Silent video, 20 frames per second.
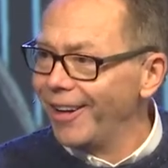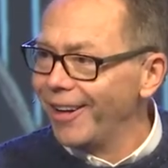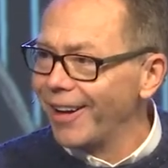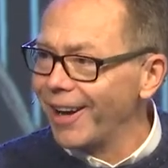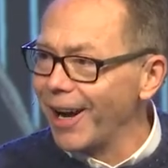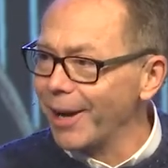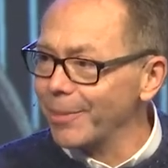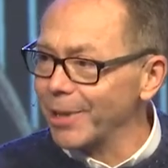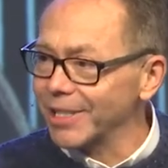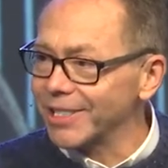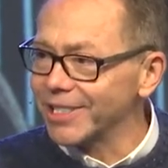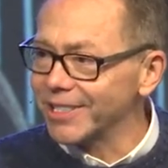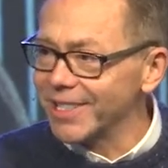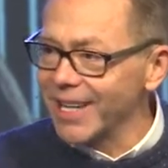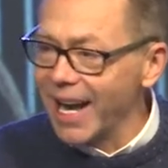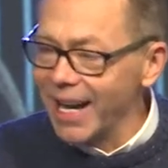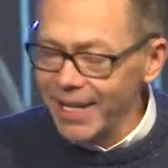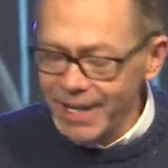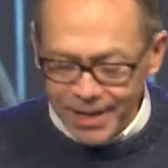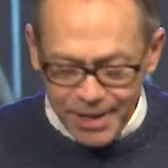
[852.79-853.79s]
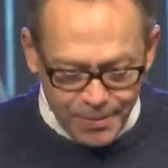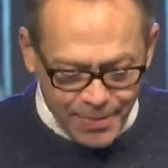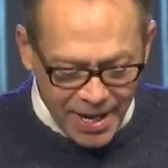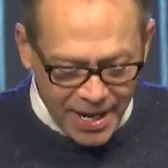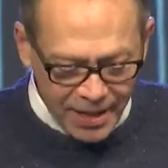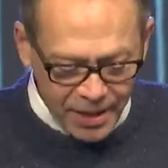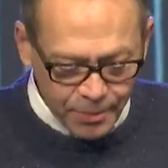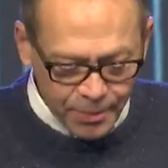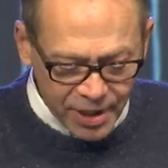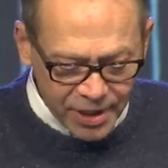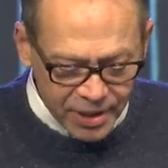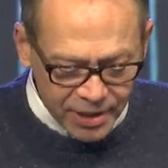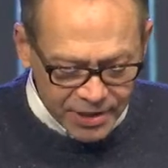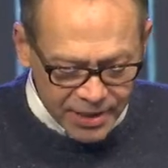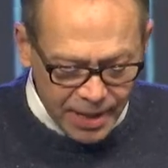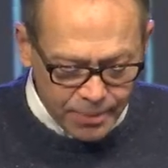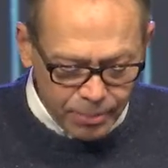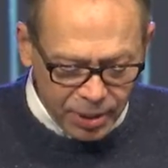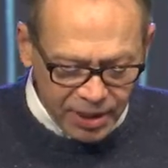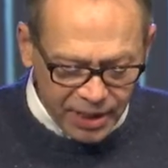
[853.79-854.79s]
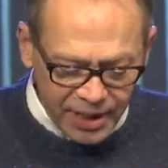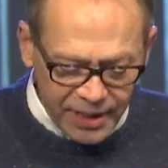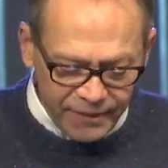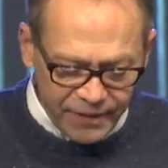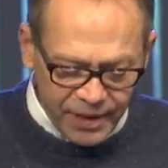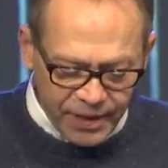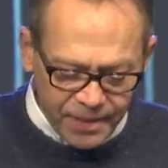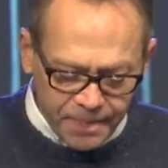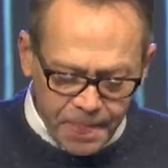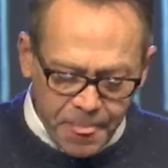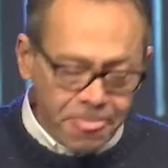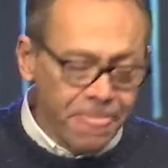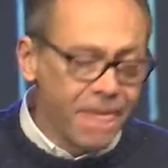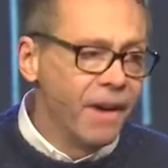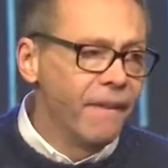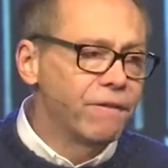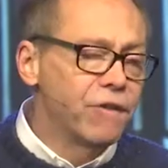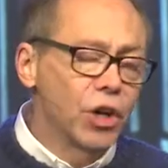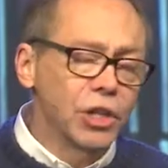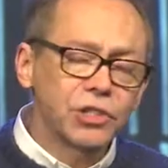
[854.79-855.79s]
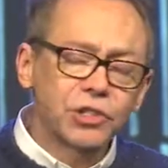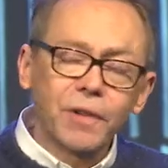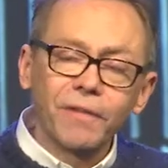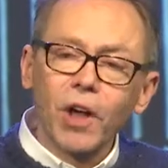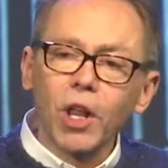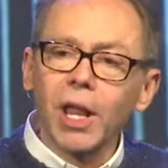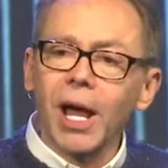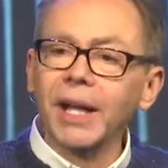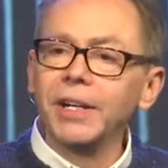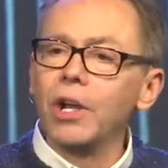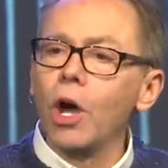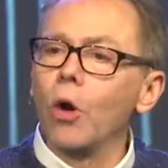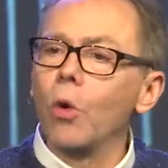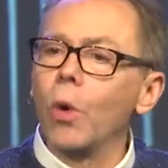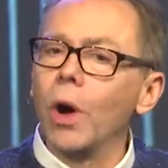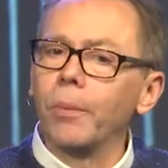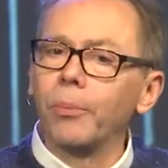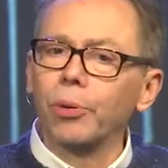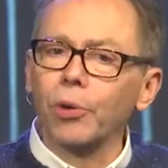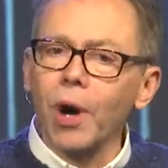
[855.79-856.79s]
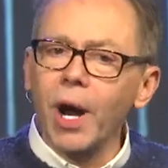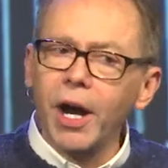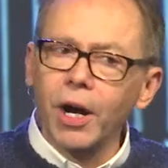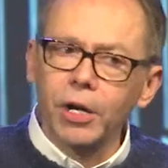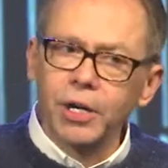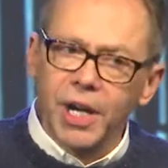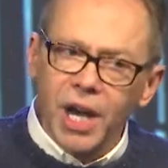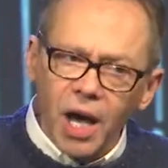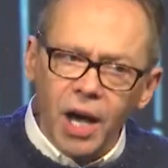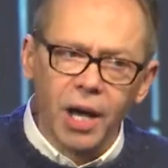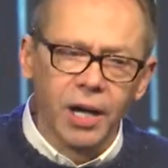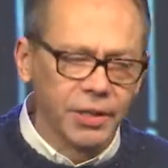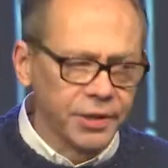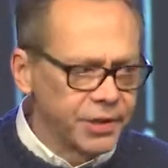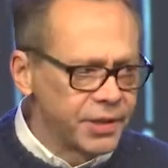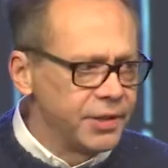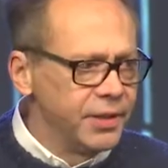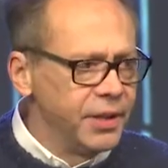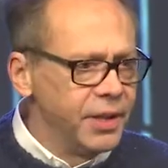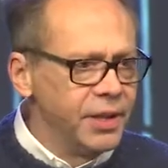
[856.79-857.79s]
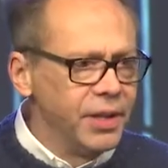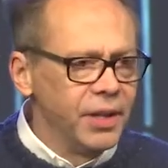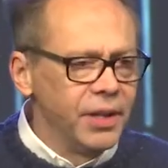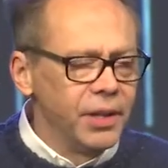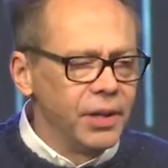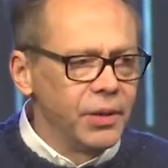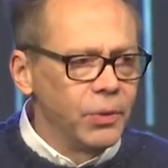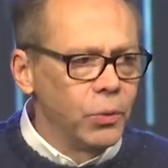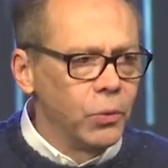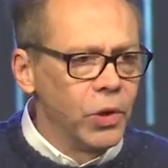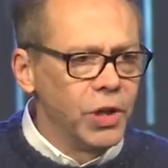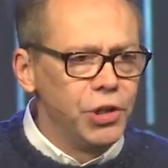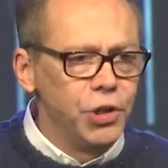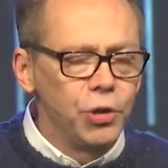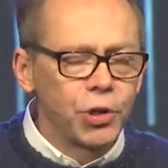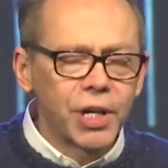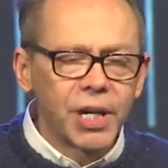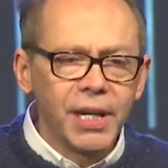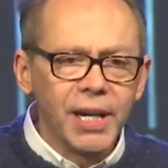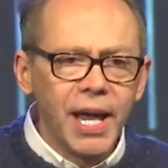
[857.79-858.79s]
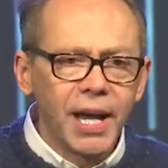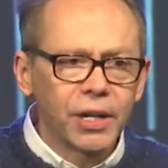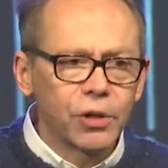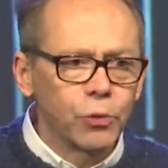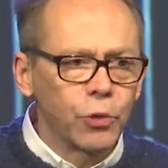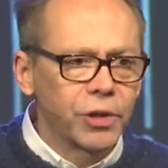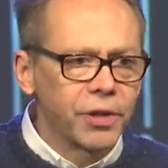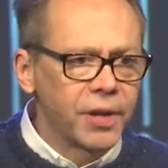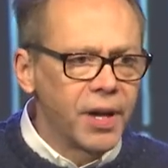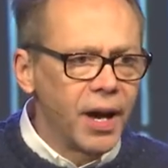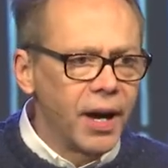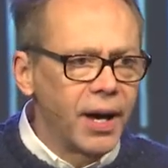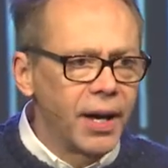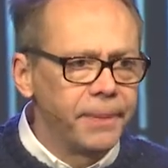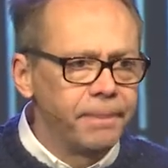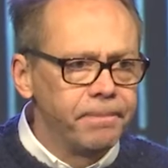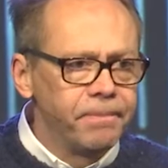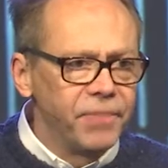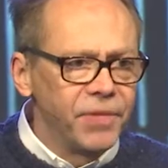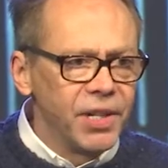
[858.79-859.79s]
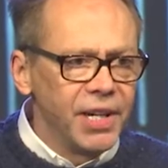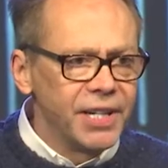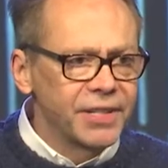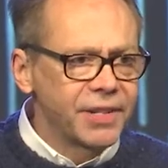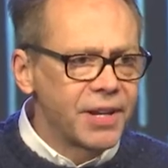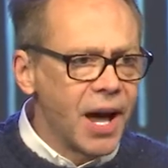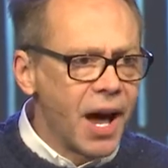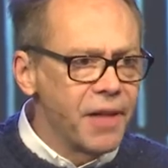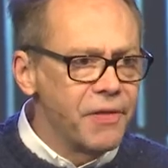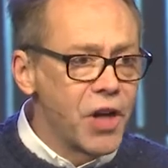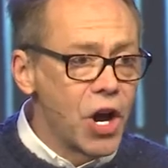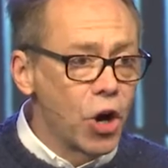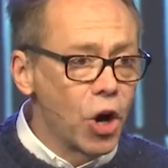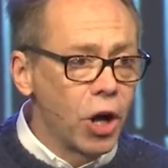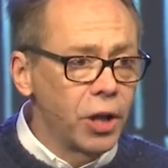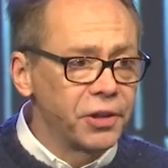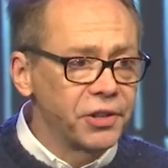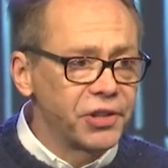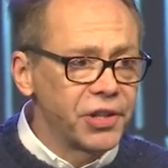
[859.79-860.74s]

I'm excited about it because I'm believing, first of all, I know what prayer does. When you connect with God, is God there all the